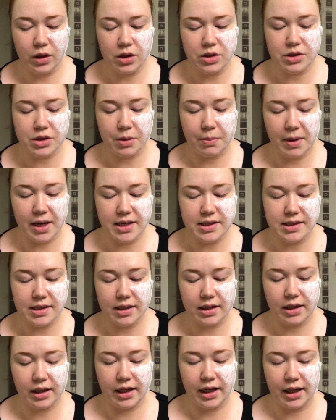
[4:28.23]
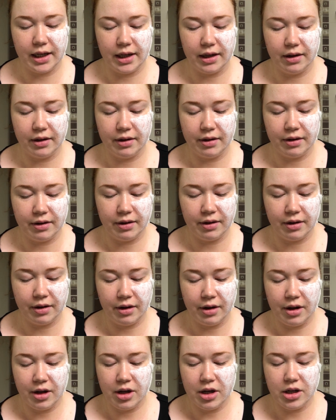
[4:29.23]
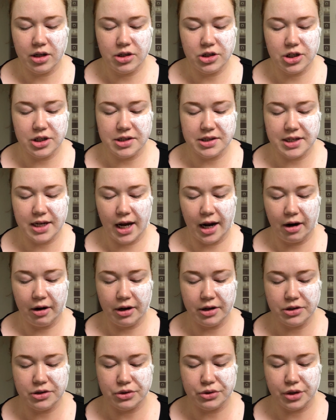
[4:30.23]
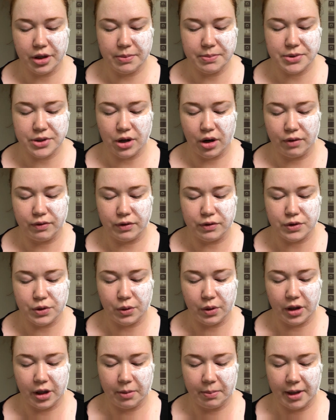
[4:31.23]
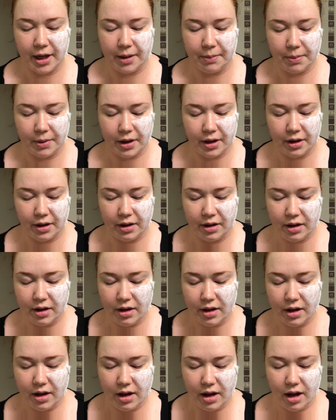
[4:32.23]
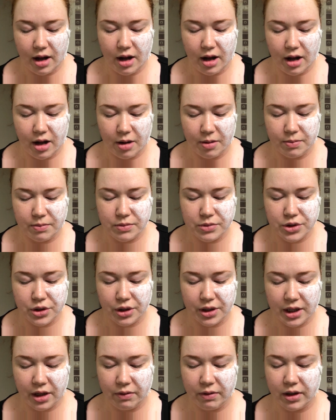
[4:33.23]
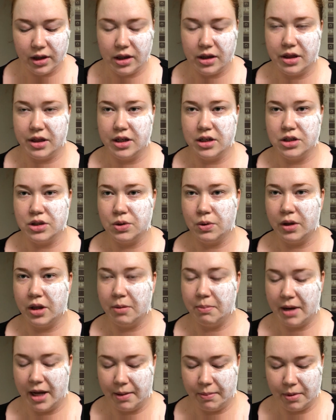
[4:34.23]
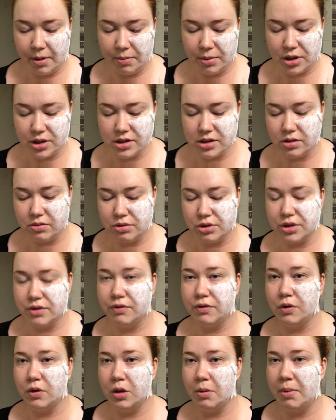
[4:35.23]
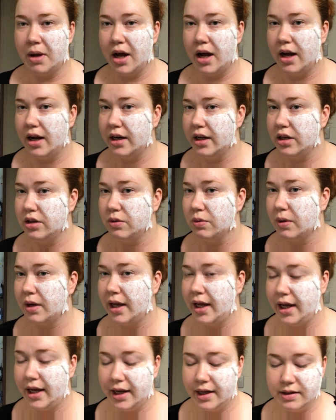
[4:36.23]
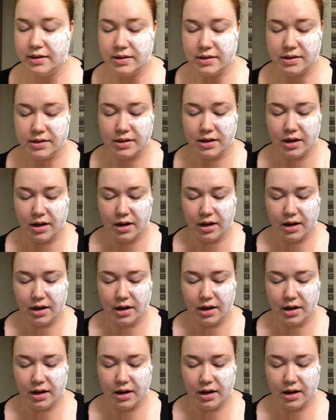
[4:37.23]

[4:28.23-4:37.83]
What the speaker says: so basically just tearing strips off of toilet paper. Don't get really thin toilet paper because it'll just fall apart in your hands.